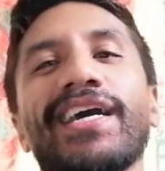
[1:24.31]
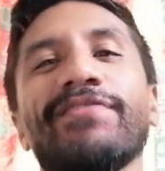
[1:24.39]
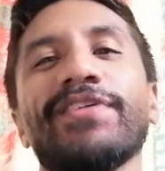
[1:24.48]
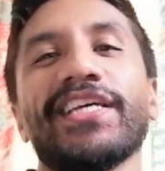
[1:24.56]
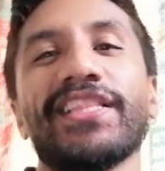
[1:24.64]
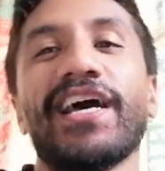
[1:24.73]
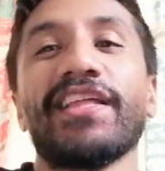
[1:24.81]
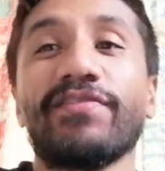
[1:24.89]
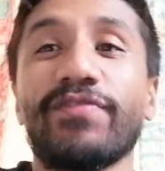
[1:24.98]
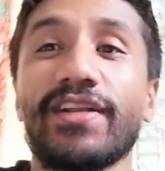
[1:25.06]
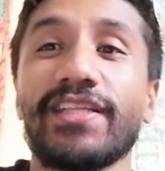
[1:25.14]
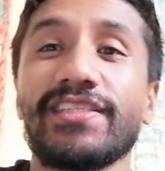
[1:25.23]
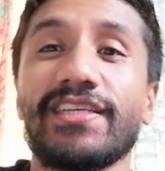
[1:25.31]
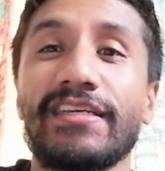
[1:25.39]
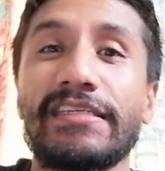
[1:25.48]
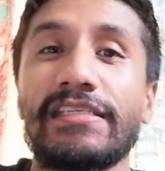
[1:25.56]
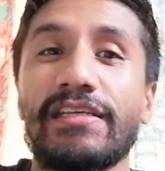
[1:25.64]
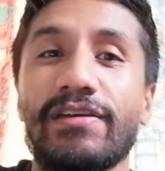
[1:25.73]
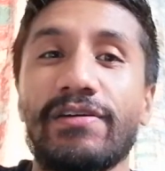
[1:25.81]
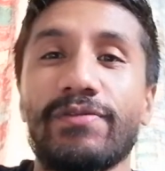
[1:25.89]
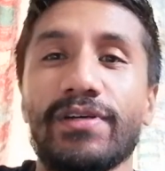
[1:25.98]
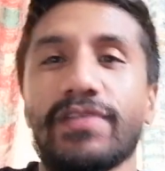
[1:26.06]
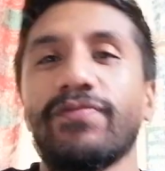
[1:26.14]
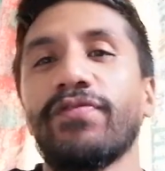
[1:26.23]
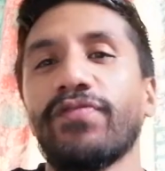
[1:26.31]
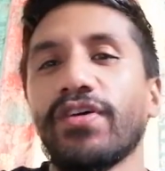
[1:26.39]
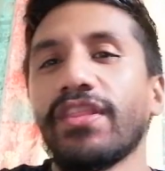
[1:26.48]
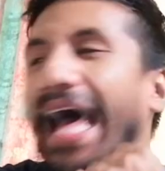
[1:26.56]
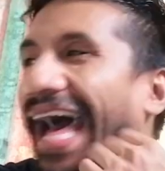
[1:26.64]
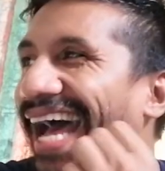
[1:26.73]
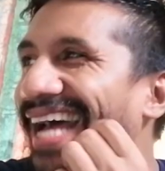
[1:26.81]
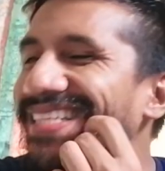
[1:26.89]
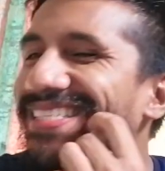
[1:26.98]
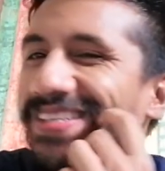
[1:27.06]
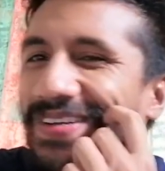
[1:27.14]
One of the other volunteers who works for Further Arts,